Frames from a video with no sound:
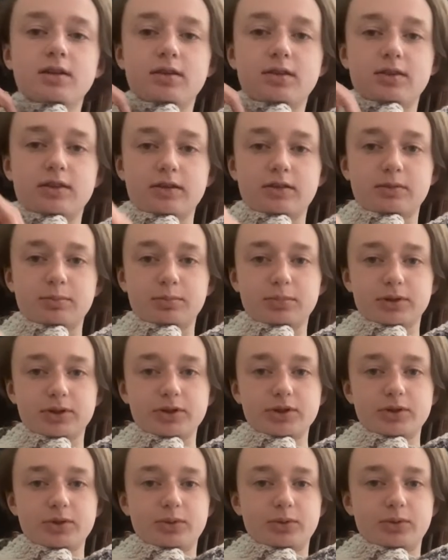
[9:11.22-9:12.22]
this
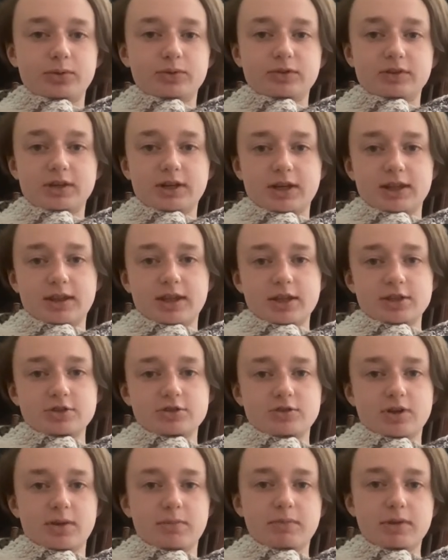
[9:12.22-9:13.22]
blue to get that
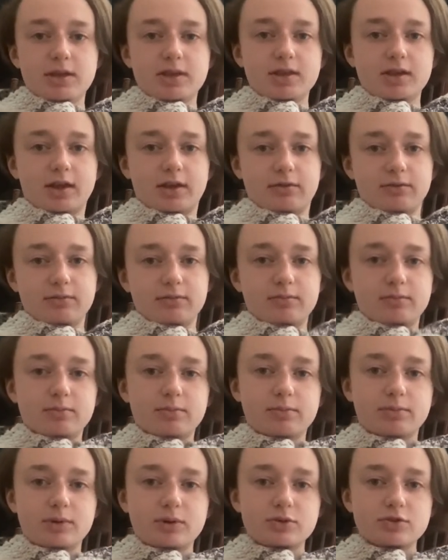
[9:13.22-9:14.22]
stripe in, that
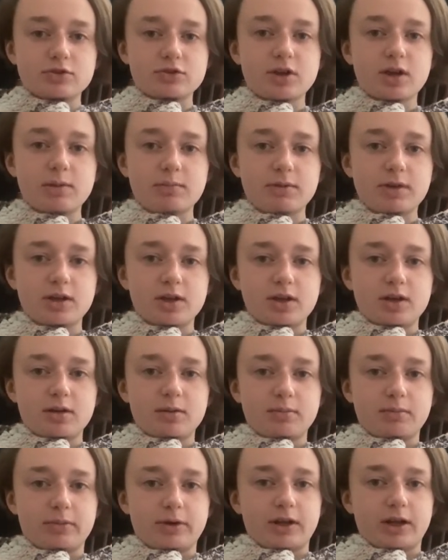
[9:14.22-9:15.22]
blue stripe,
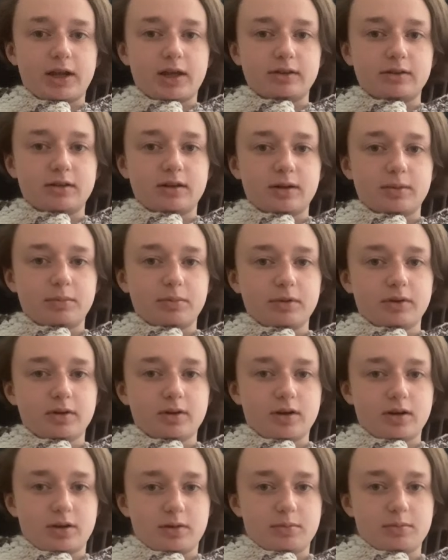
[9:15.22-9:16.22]
but I ended up,
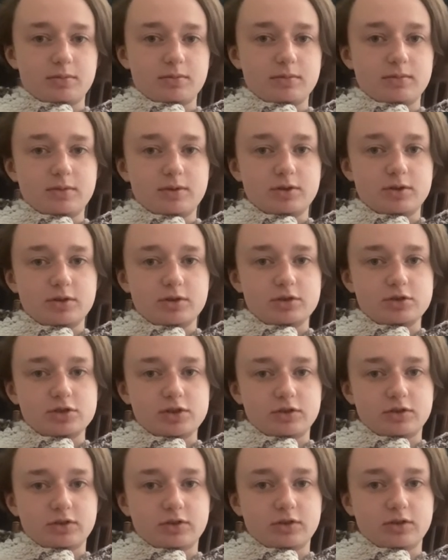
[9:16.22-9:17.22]
um, it
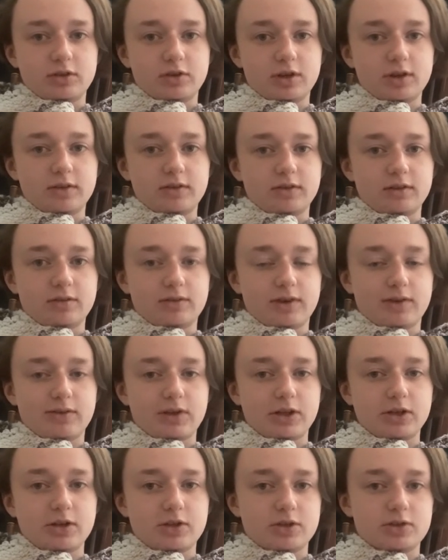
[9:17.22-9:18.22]
just, instead of having
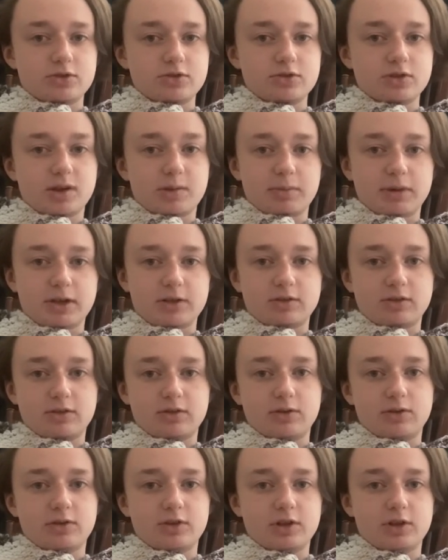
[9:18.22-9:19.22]
another stripe, I just
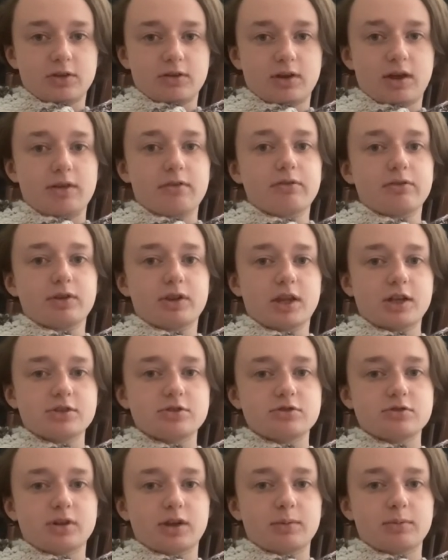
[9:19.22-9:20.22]
used the gray for that
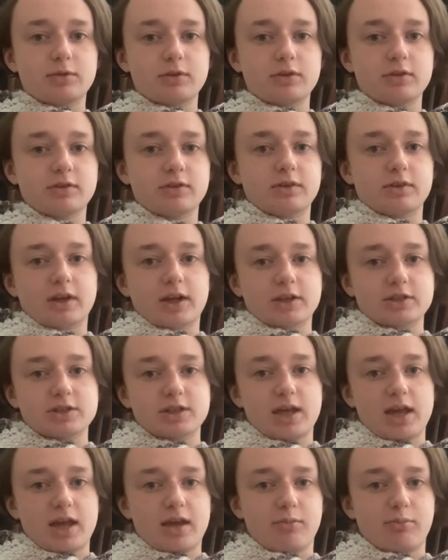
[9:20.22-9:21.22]
stripe. So this is
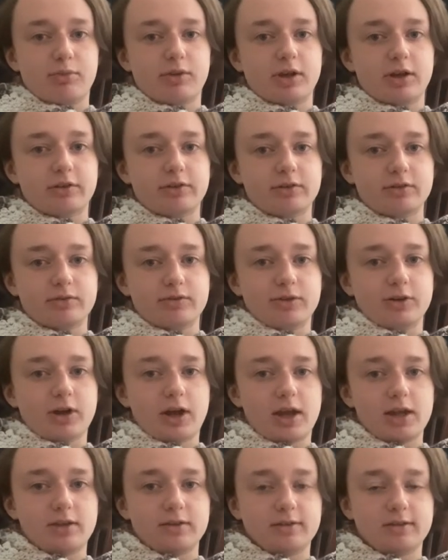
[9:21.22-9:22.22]
actually eight blocks of
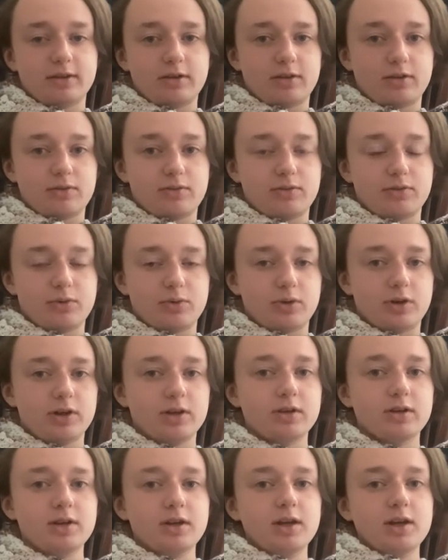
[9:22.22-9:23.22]
gray instead of a four,
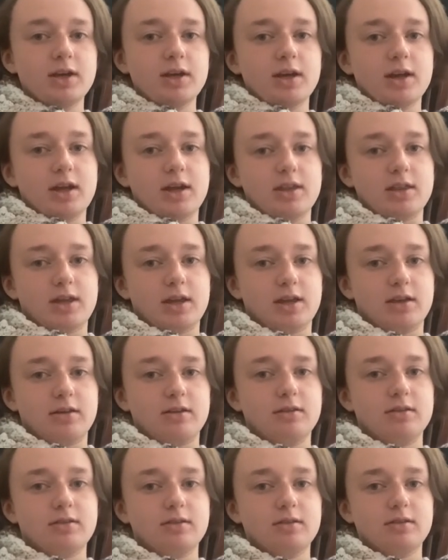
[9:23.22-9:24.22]
and then
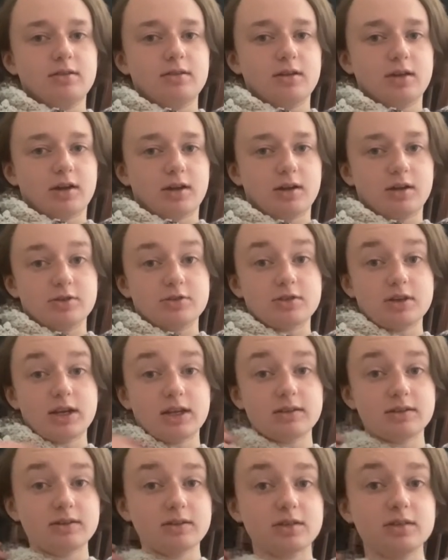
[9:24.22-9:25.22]
a
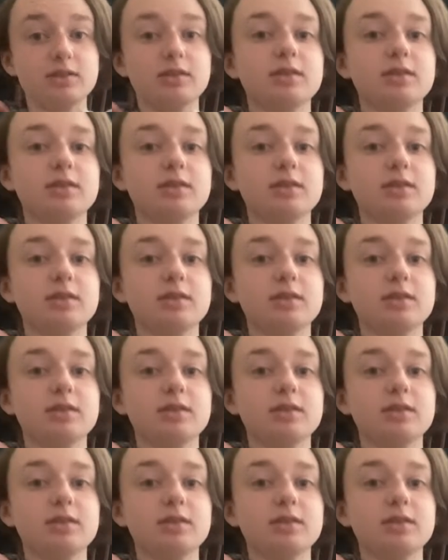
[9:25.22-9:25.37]
contrast.